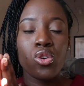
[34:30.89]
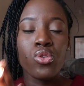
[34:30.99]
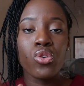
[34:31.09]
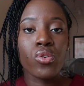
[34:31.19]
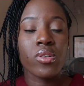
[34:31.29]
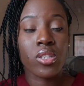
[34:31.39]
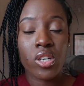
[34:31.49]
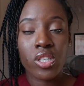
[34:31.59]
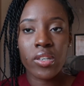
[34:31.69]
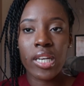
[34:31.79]

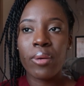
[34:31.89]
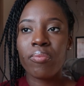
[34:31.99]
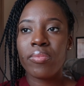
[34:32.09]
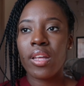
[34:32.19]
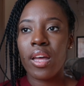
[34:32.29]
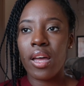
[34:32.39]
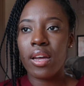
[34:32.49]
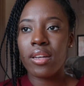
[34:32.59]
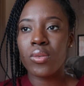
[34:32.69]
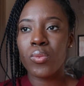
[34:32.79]
neurosurgery
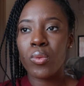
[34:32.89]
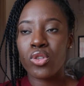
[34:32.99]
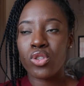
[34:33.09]
and we were